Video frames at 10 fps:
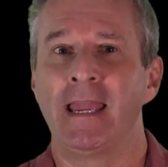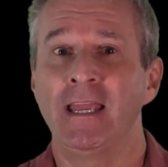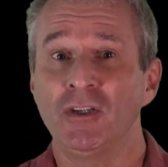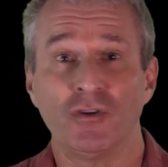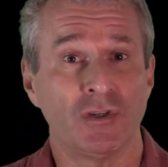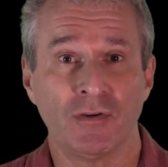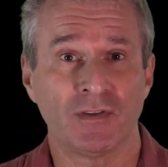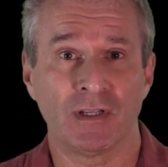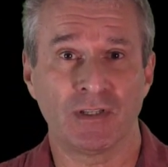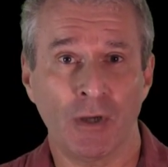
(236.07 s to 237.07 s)

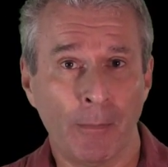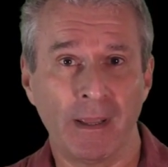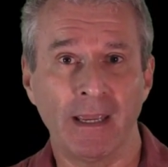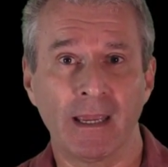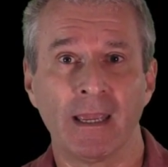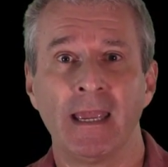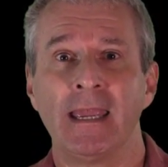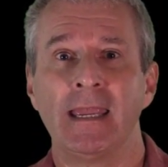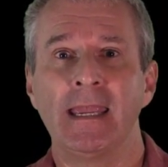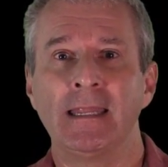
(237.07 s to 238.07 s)
Introduce the topic
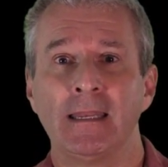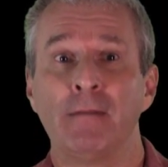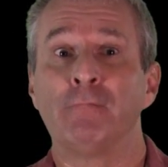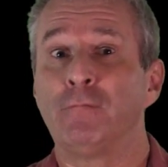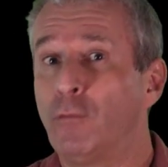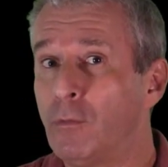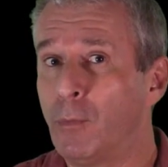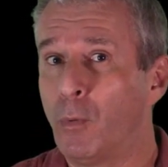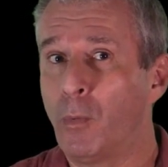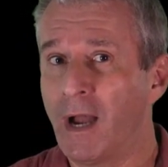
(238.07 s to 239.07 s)
in an
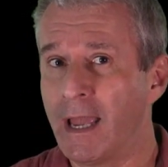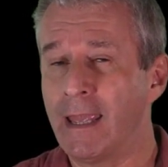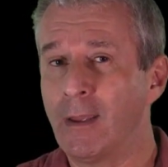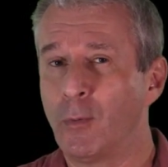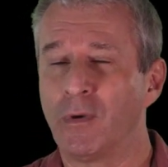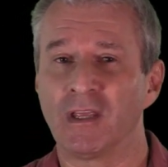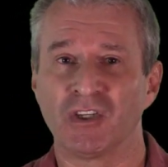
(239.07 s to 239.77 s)
informal way with a